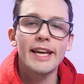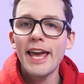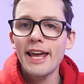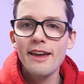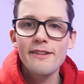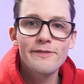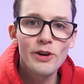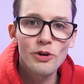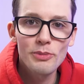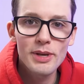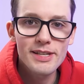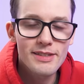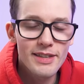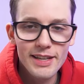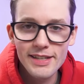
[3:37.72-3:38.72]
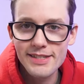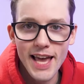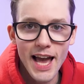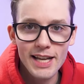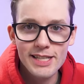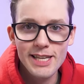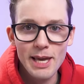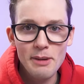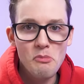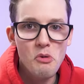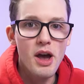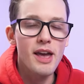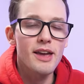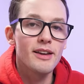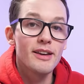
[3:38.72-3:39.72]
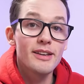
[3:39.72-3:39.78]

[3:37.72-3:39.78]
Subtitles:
again, I filmed this the exact same way.